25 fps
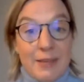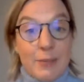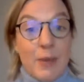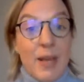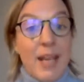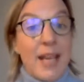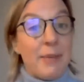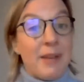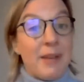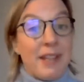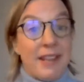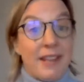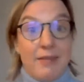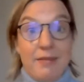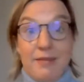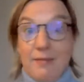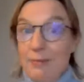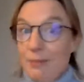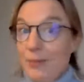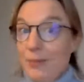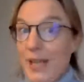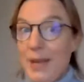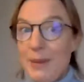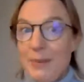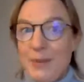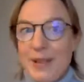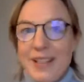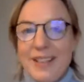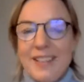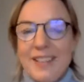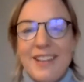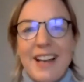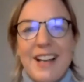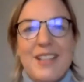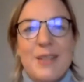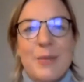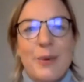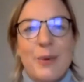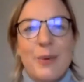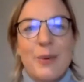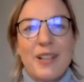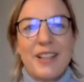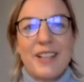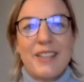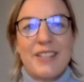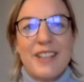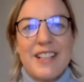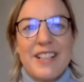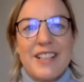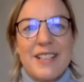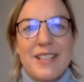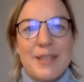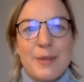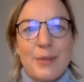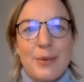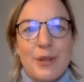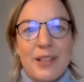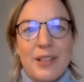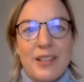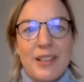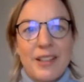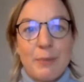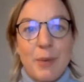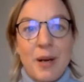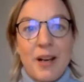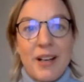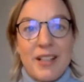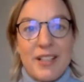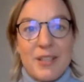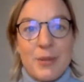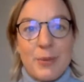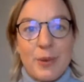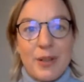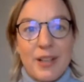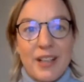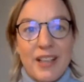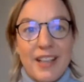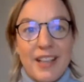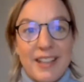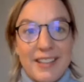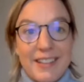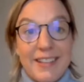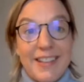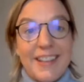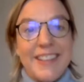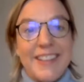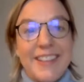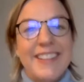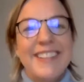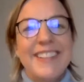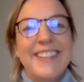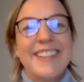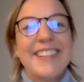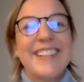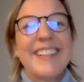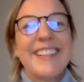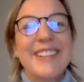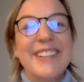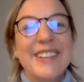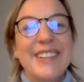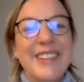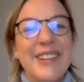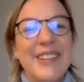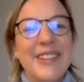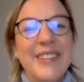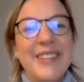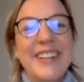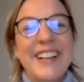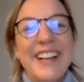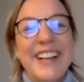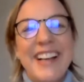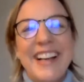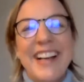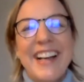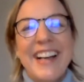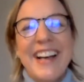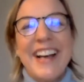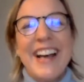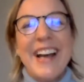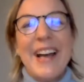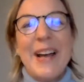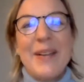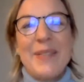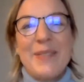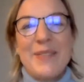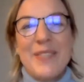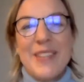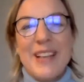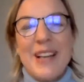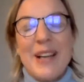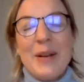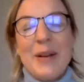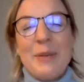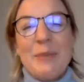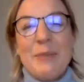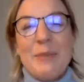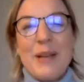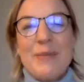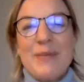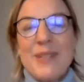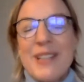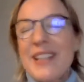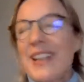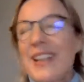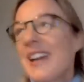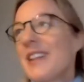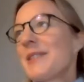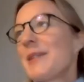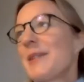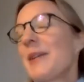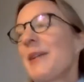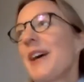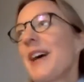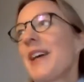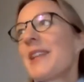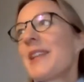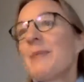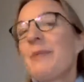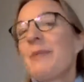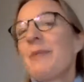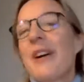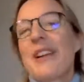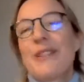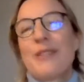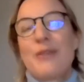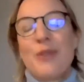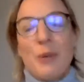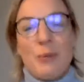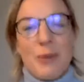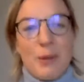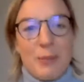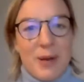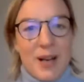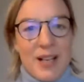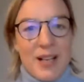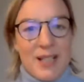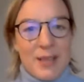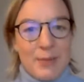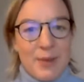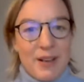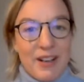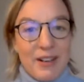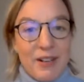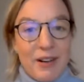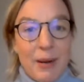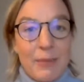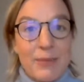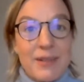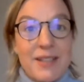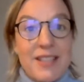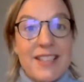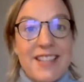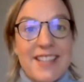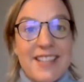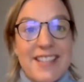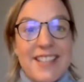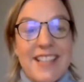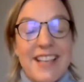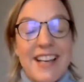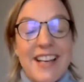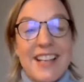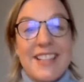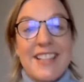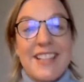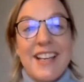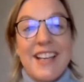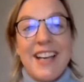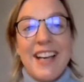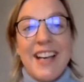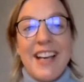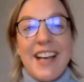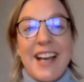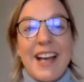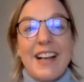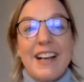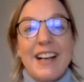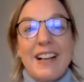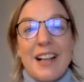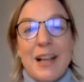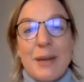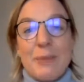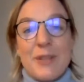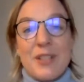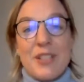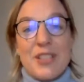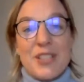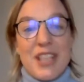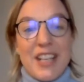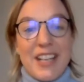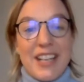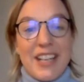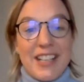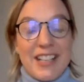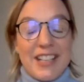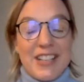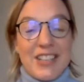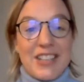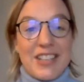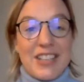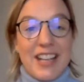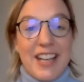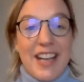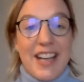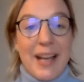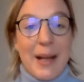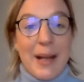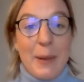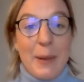maybe that's one of the reasons we're in the bind we're in, you know. Maybe as my former boss Mary Robinson says, climate change